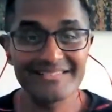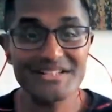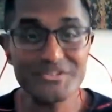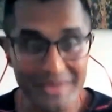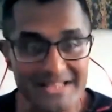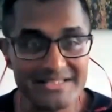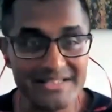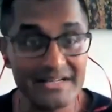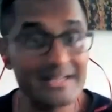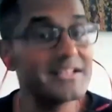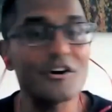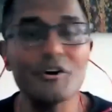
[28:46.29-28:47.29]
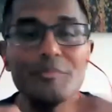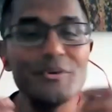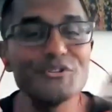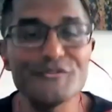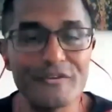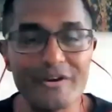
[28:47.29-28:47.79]
It's rancid. It cannot
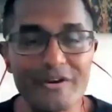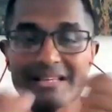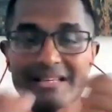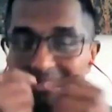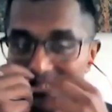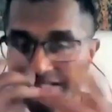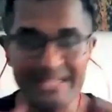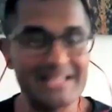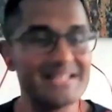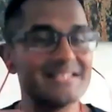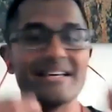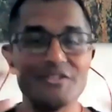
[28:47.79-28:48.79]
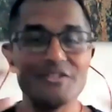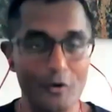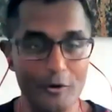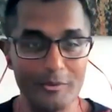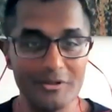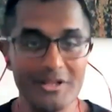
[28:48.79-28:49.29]
be used for anything. It stinks and it's
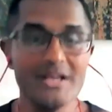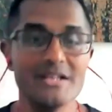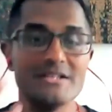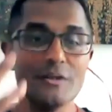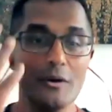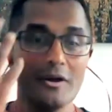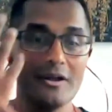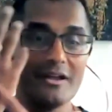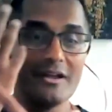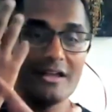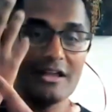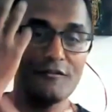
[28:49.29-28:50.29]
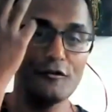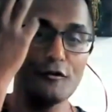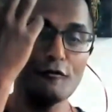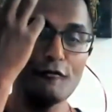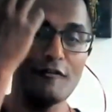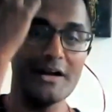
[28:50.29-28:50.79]
horrible. So if
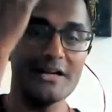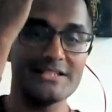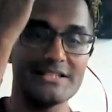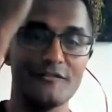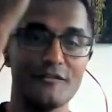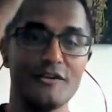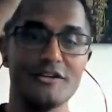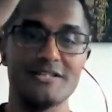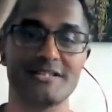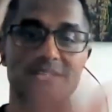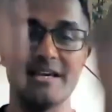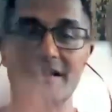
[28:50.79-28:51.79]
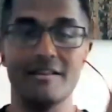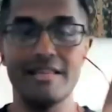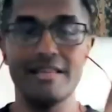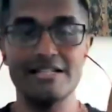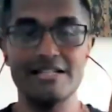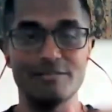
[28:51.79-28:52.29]
you find stuff on your skin
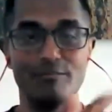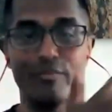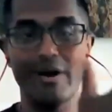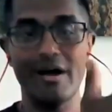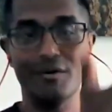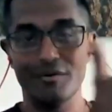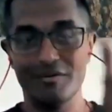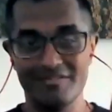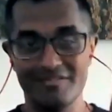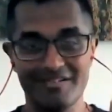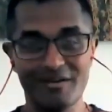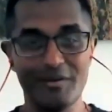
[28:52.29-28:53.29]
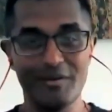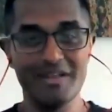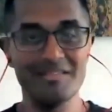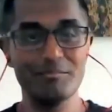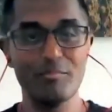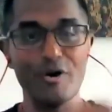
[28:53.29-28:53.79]
that's brown,
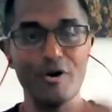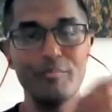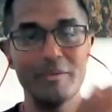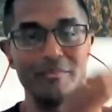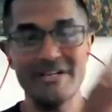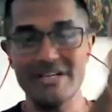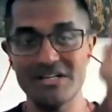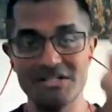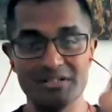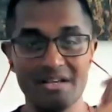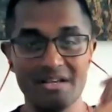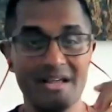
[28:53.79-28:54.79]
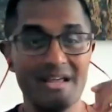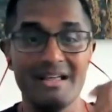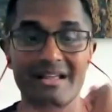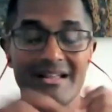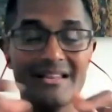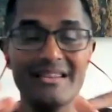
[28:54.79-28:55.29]
okay, the brown pigmentation,
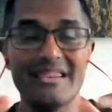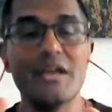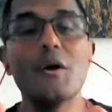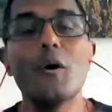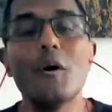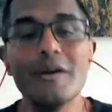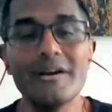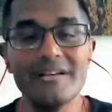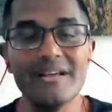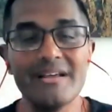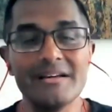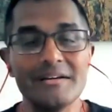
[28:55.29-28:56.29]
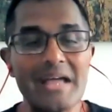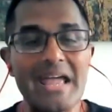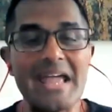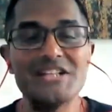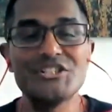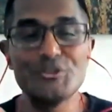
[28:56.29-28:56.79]
they call it
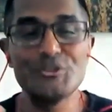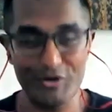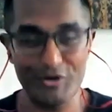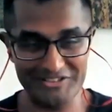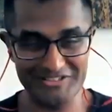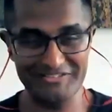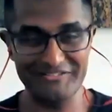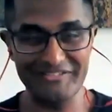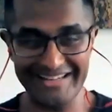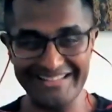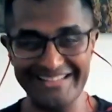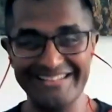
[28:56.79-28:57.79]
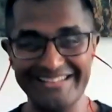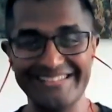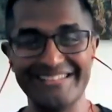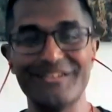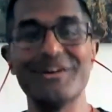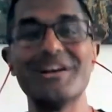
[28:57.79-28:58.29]
age spots, right?
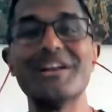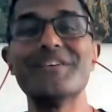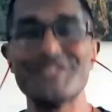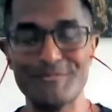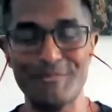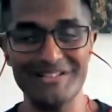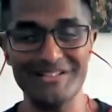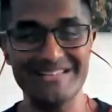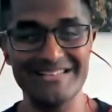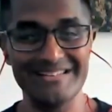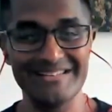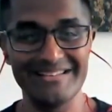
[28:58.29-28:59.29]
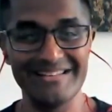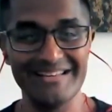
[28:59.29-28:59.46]
Or liver spots.